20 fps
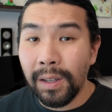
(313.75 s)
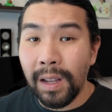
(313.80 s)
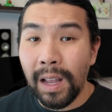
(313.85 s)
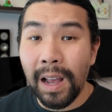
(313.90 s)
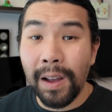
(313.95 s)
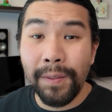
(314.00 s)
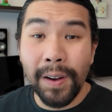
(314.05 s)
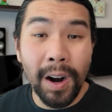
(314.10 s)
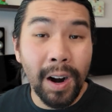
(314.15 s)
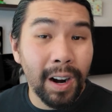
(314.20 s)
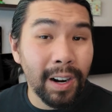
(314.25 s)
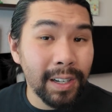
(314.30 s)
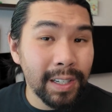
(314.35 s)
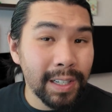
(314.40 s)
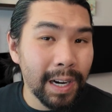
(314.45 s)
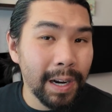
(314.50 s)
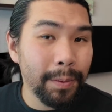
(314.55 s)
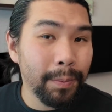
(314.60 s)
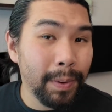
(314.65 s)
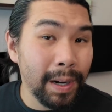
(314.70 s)
have a hard
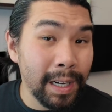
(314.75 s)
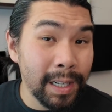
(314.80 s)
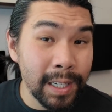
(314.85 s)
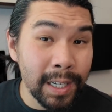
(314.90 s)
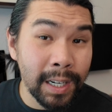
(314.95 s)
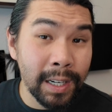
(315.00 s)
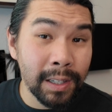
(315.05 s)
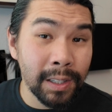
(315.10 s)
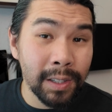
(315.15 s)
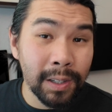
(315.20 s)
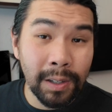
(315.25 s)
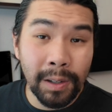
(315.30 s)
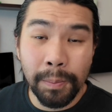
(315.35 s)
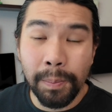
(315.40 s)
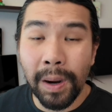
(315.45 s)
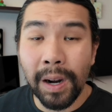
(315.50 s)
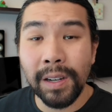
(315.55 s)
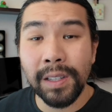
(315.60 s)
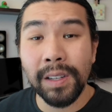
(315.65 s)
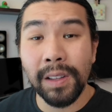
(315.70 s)
time reaching certain
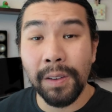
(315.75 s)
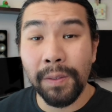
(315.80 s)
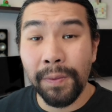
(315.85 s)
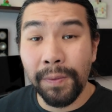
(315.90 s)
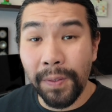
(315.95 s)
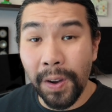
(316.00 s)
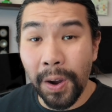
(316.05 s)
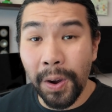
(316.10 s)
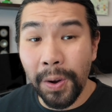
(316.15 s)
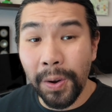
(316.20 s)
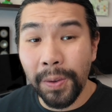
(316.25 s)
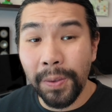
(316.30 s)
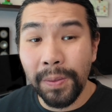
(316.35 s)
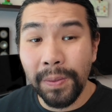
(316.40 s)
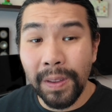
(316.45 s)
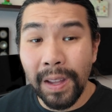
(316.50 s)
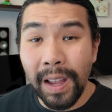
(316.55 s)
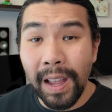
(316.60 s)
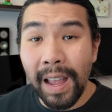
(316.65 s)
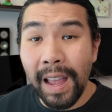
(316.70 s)
parts of the phone,
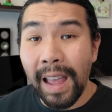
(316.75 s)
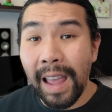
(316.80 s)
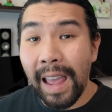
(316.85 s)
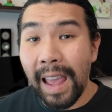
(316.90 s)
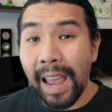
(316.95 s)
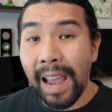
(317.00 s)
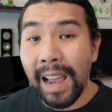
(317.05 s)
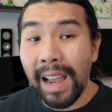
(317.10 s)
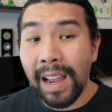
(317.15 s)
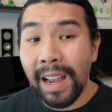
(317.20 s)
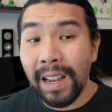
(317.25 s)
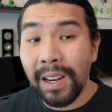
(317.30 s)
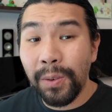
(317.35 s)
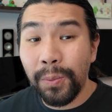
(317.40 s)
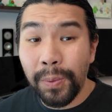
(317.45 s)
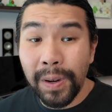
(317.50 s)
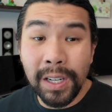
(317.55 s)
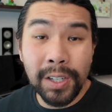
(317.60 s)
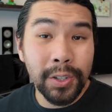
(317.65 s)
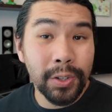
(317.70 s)
and
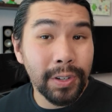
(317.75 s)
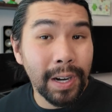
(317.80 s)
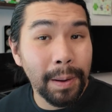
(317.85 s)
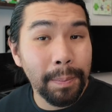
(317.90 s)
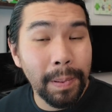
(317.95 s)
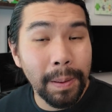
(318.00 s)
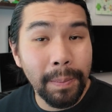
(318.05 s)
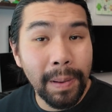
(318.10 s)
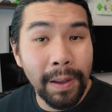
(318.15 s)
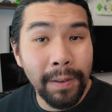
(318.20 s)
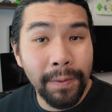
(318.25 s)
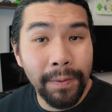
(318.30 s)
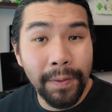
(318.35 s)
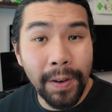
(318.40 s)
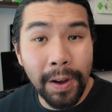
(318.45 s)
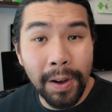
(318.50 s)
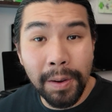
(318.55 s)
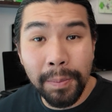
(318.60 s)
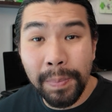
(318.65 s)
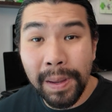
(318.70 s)
risk dropping my
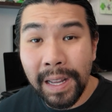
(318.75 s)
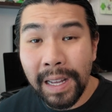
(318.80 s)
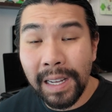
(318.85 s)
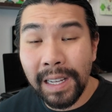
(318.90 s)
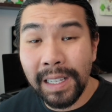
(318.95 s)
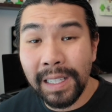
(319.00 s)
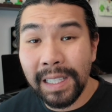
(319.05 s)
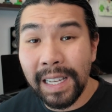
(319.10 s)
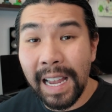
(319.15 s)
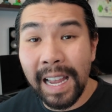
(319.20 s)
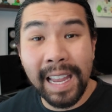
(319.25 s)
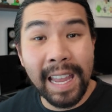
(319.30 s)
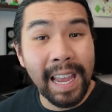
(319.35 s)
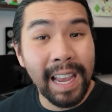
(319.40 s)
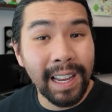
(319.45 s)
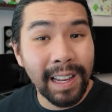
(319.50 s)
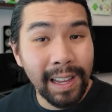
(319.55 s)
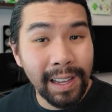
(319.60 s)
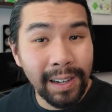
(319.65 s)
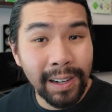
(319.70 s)
phone because I
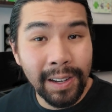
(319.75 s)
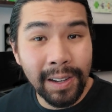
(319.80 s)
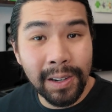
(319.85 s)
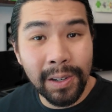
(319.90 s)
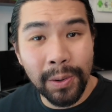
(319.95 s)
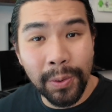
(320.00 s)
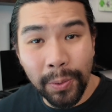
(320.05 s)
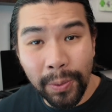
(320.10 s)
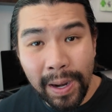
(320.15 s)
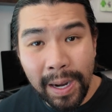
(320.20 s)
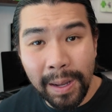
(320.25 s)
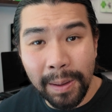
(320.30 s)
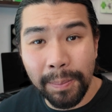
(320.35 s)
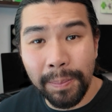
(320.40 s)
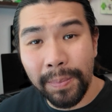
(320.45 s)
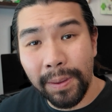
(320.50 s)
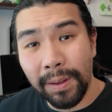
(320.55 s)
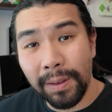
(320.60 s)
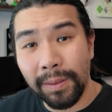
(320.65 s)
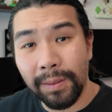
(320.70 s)
can't get a good grip.
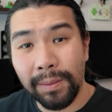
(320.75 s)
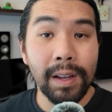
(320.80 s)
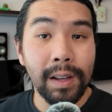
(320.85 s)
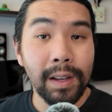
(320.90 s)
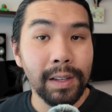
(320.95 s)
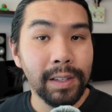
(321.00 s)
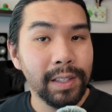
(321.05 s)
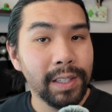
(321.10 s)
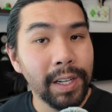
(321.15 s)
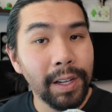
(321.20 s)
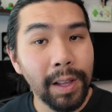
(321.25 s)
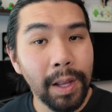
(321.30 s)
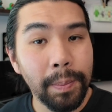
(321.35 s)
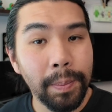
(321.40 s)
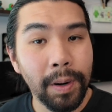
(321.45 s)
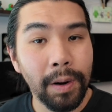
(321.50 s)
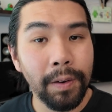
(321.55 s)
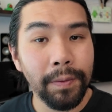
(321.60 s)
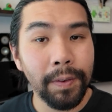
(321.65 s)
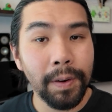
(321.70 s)
Still, a
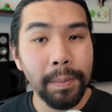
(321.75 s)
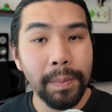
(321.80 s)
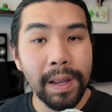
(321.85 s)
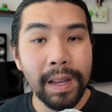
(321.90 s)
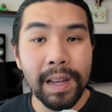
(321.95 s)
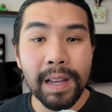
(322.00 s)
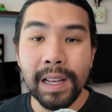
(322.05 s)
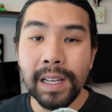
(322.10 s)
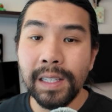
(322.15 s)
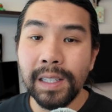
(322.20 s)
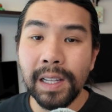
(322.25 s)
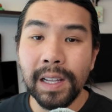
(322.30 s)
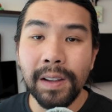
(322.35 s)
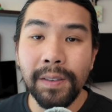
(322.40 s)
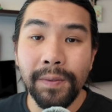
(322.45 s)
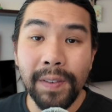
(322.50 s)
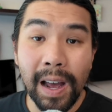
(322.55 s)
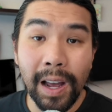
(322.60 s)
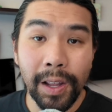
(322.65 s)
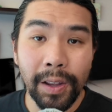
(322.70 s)
pro for me is the
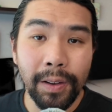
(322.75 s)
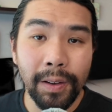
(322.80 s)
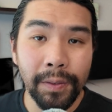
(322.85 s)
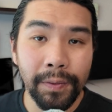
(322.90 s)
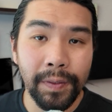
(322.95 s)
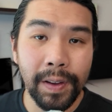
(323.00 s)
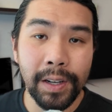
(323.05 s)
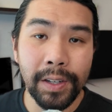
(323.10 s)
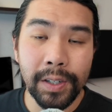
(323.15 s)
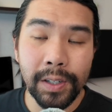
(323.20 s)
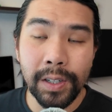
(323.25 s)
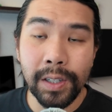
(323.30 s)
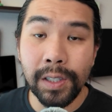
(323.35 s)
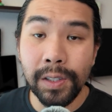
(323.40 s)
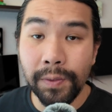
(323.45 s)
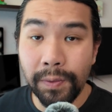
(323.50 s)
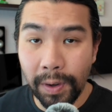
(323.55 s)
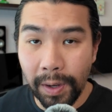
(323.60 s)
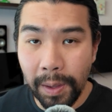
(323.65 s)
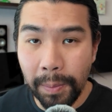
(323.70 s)
value of features
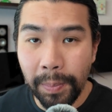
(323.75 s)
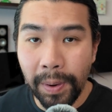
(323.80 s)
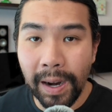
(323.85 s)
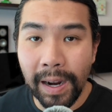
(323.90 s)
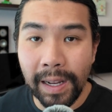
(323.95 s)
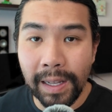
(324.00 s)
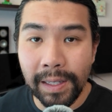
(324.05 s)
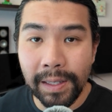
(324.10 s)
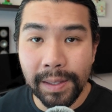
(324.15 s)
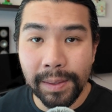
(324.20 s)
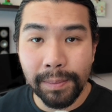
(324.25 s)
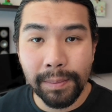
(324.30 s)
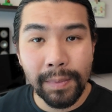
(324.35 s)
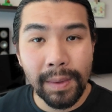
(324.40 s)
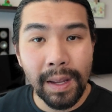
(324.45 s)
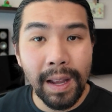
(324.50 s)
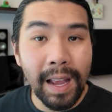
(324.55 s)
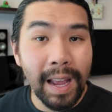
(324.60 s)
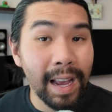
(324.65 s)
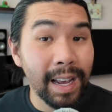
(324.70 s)
for the price.
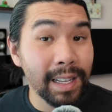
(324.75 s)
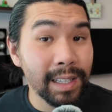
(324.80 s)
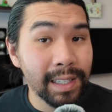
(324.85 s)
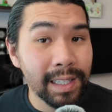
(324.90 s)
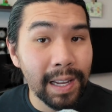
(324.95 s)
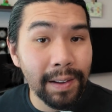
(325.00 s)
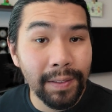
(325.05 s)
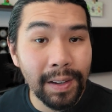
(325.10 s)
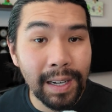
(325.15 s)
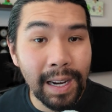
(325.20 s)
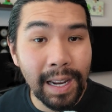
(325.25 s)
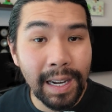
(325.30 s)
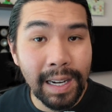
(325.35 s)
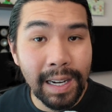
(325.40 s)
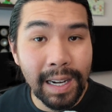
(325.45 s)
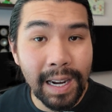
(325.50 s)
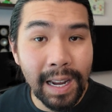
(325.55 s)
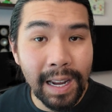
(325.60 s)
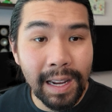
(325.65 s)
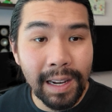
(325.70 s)
At
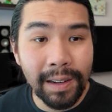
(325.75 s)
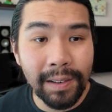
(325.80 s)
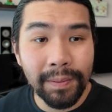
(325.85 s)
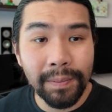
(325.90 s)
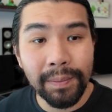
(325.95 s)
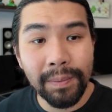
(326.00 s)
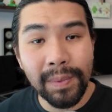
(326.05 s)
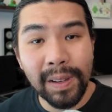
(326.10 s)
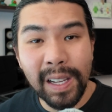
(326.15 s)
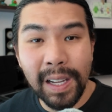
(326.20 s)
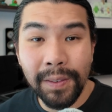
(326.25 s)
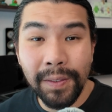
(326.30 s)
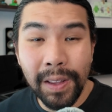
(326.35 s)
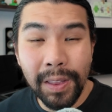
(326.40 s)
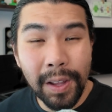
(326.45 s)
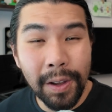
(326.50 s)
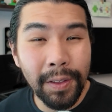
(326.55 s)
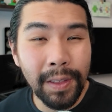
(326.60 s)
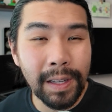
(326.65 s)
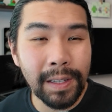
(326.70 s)
$799, even
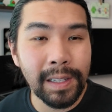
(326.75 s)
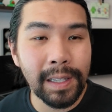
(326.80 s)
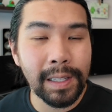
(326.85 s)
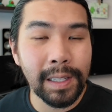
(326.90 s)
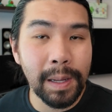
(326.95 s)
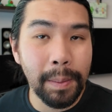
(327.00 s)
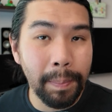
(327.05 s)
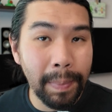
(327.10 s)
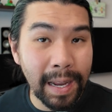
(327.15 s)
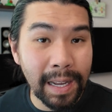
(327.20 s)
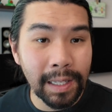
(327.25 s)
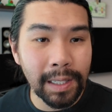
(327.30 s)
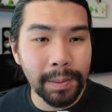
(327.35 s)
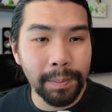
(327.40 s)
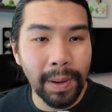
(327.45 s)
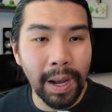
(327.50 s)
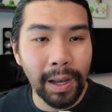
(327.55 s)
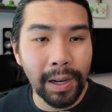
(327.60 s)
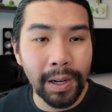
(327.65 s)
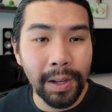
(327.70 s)
though this is a base
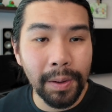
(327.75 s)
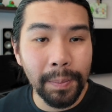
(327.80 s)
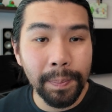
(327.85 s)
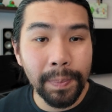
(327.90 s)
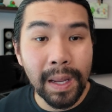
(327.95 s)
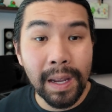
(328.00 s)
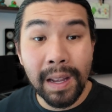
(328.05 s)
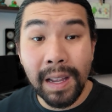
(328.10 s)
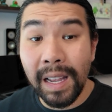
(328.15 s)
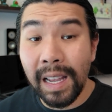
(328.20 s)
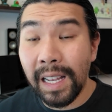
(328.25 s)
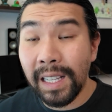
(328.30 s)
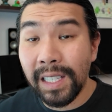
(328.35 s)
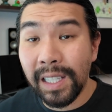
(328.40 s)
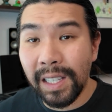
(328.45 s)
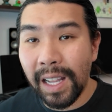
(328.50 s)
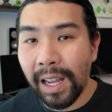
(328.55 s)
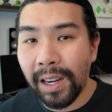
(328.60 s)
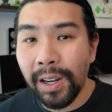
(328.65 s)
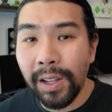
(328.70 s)
model, it's
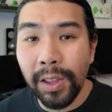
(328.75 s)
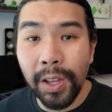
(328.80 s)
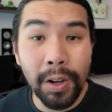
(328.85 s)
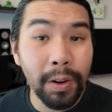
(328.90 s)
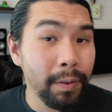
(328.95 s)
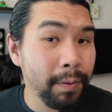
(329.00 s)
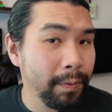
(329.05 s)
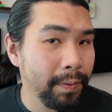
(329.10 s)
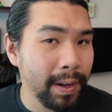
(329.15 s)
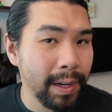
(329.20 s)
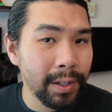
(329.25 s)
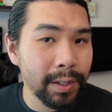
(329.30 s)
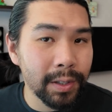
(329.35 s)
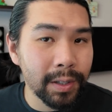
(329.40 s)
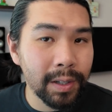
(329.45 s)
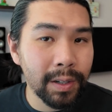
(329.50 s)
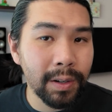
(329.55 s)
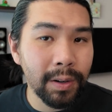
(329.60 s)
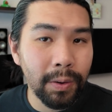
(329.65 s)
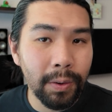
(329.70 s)
not a low
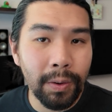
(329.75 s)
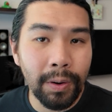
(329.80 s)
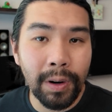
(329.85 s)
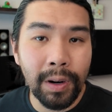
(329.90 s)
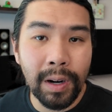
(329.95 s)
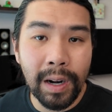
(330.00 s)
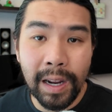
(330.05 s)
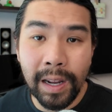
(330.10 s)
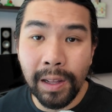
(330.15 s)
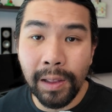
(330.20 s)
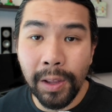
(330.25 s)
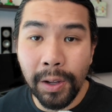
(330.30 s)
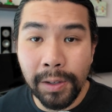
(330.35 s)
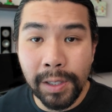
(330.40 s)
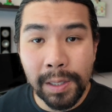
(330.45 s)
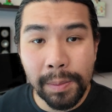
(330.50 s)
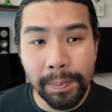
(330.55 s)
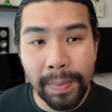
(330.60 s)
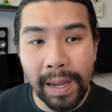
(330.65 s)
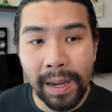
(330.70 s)
feature or a low
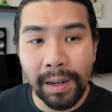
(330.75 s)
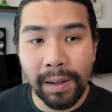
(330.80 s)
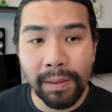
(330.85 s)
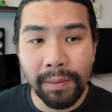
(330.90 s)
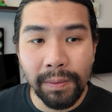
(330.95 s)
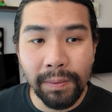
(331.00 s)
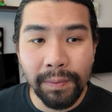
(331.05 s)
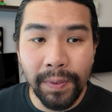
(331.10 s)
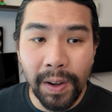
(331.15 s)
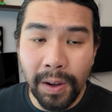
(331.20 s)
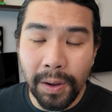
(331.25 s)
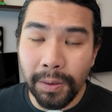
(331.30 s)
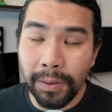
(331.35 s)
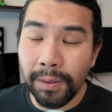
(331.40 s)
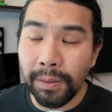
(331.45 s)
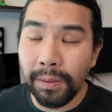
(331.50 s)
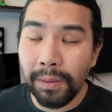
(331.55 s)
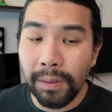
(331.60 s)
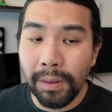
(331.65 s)
spec phone.